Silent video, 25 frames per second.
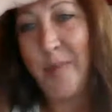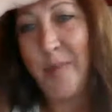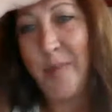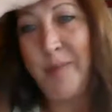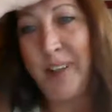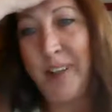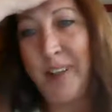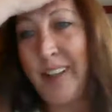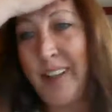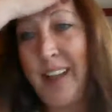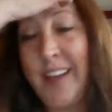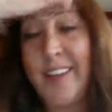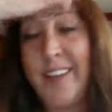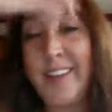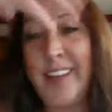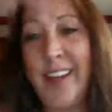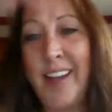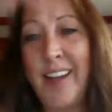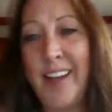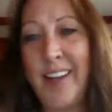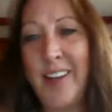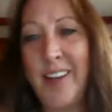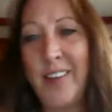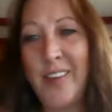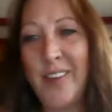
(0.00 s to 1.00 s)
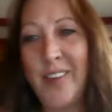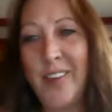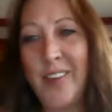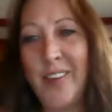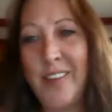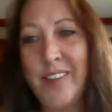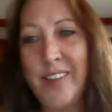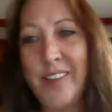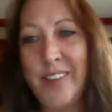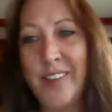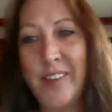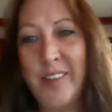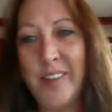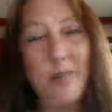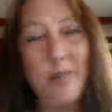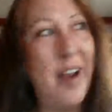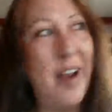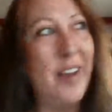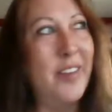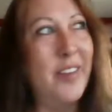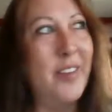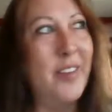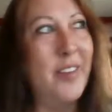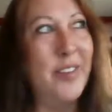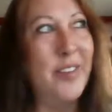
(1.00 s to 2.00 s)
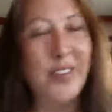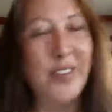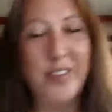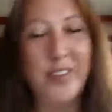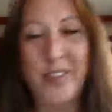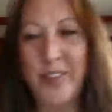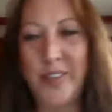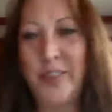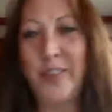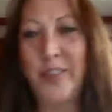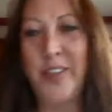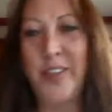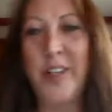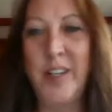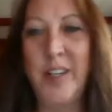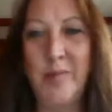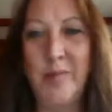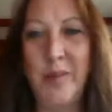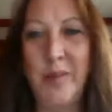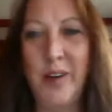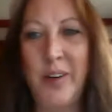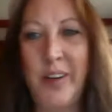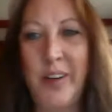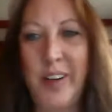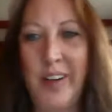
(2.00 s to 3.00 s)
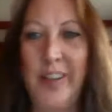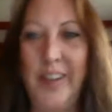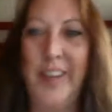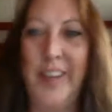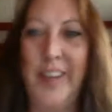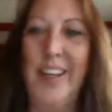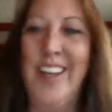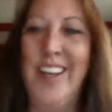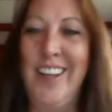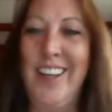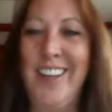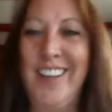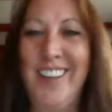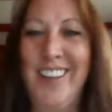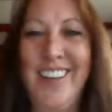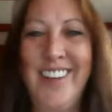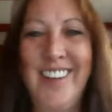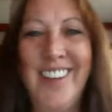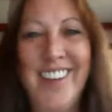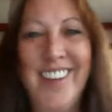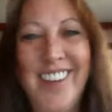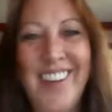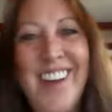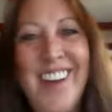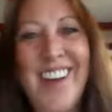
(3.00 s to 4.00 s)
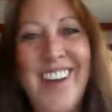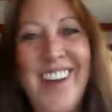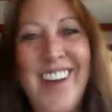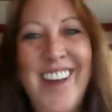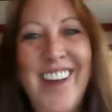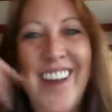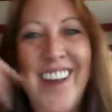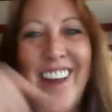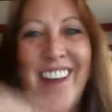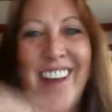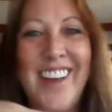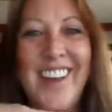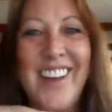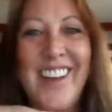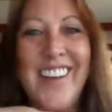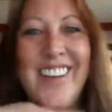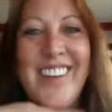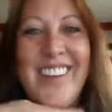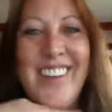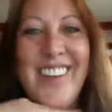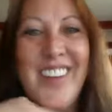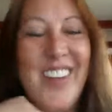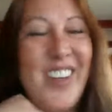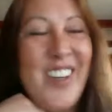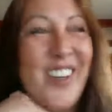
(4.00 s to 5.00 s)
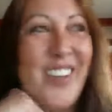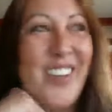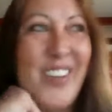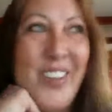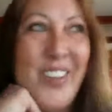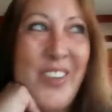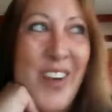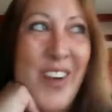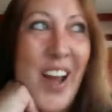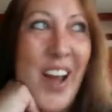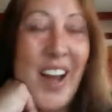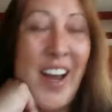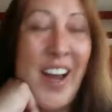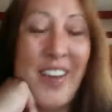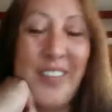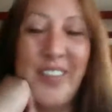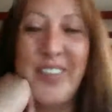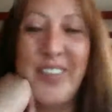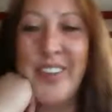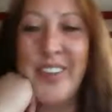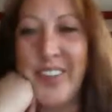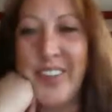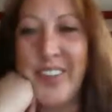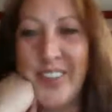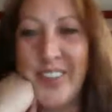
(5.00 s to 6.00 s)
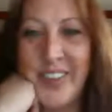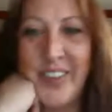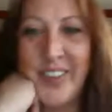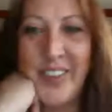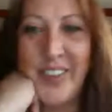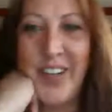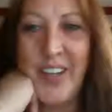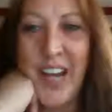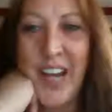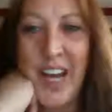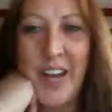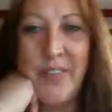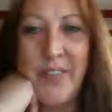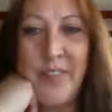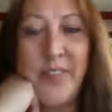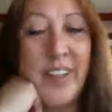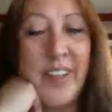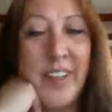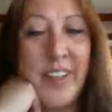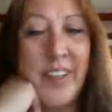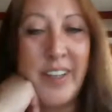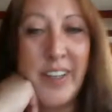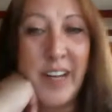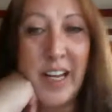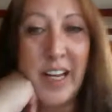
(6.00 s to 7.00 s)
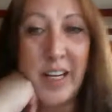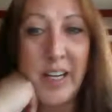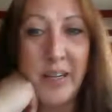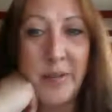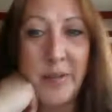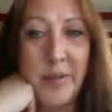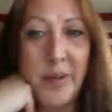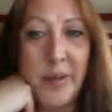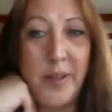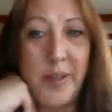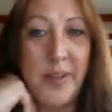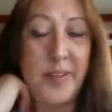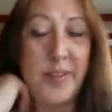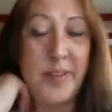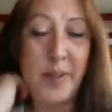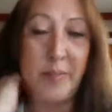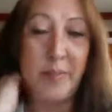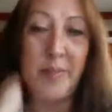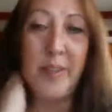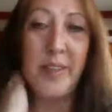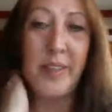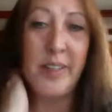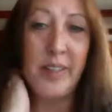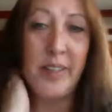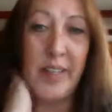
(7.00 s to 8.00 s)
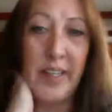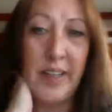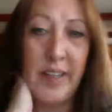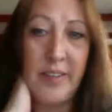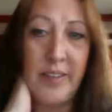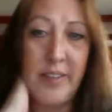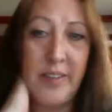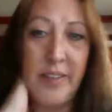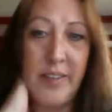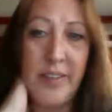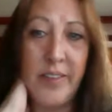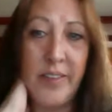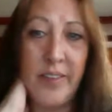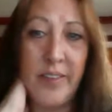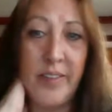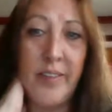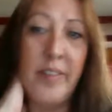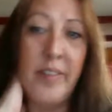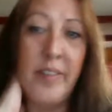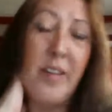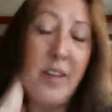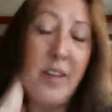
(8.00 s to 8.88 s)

I mean, they say, this is a master's degree in marketing. And you have to learn, you have to connect with some of the leaders